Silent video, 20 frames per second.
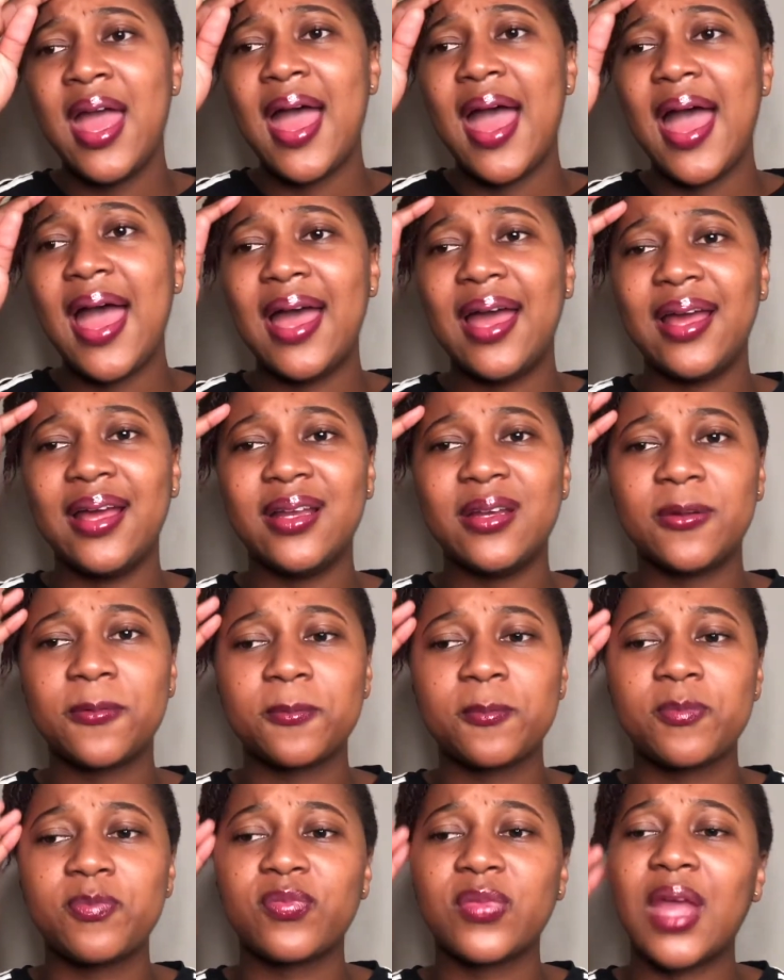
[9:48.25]

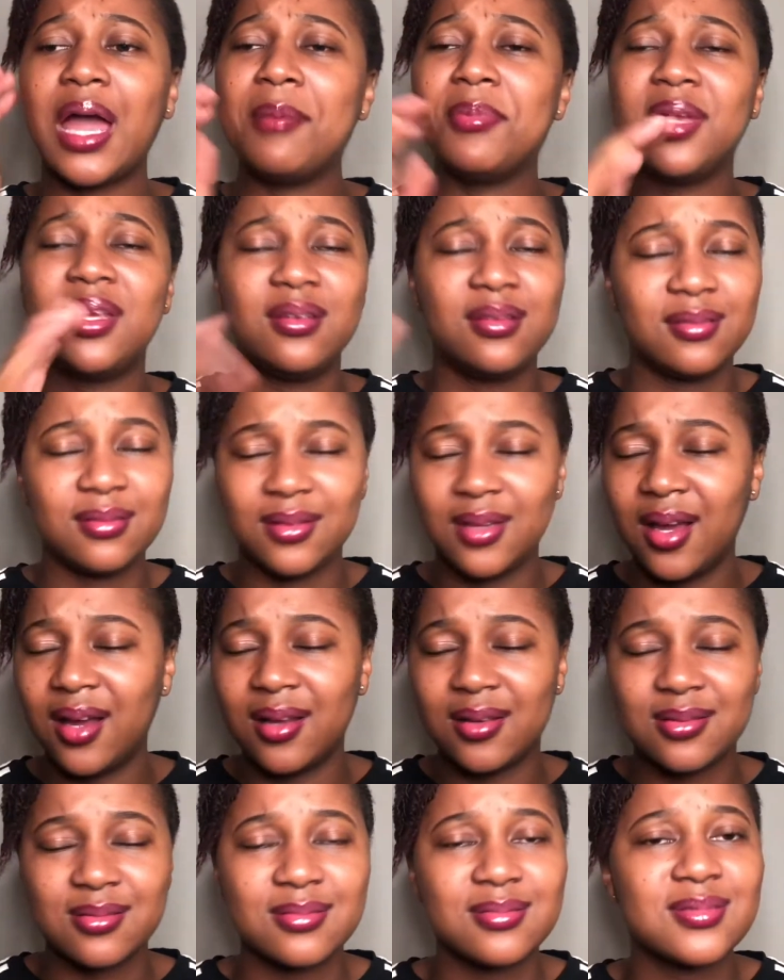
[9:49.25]
And I mean,
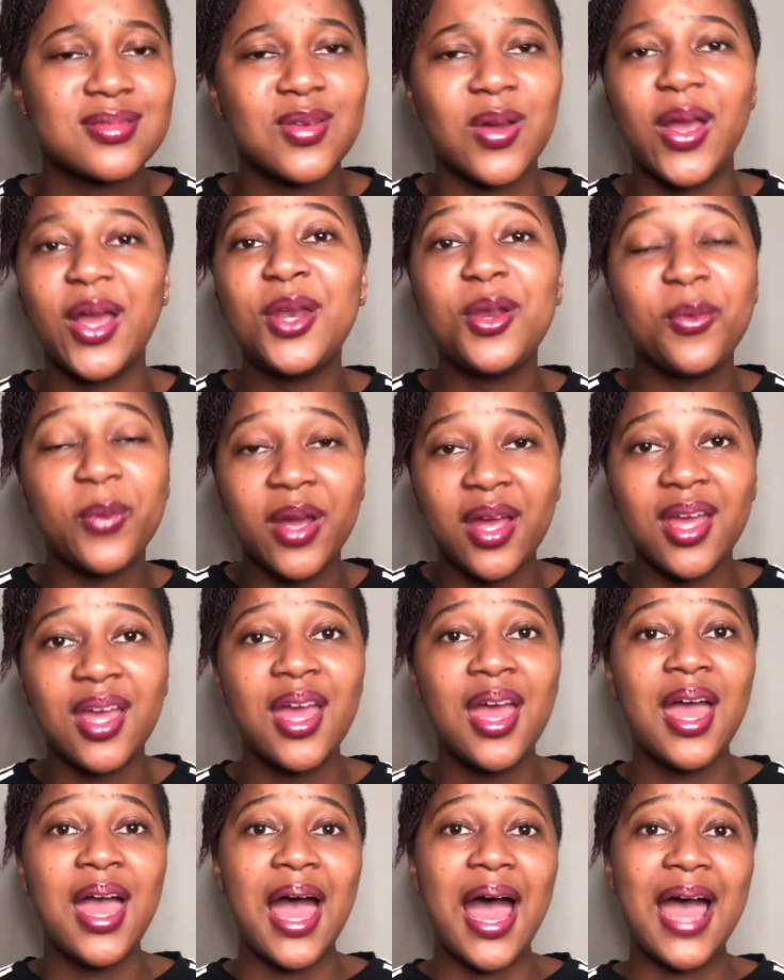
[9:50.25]
yeah, so anyway,
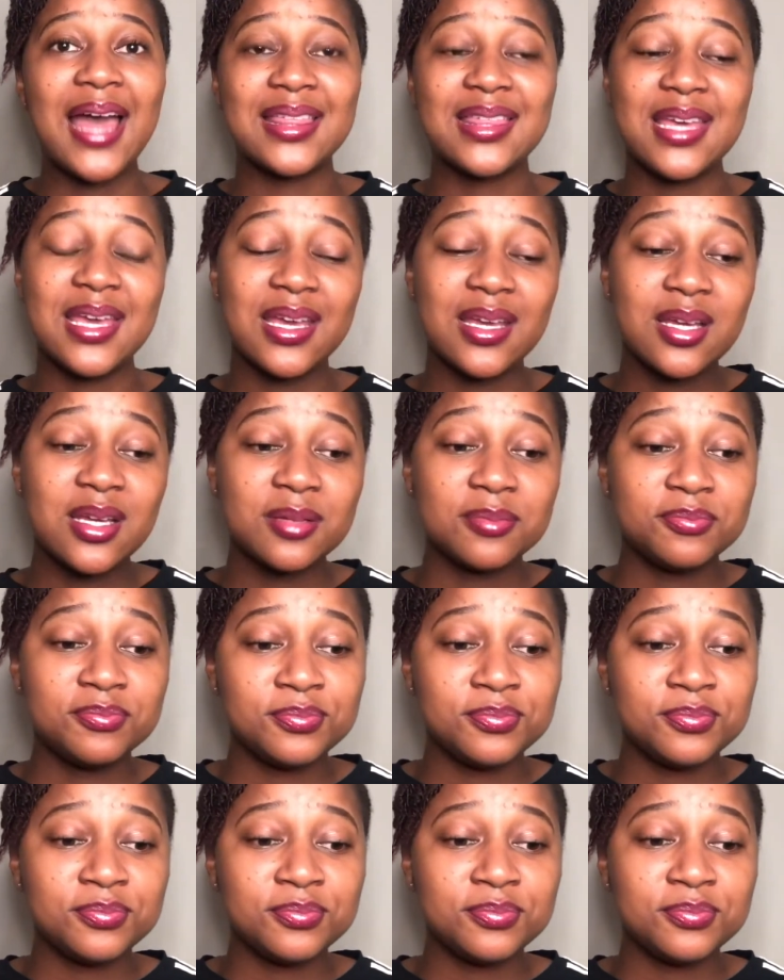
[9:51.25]
I think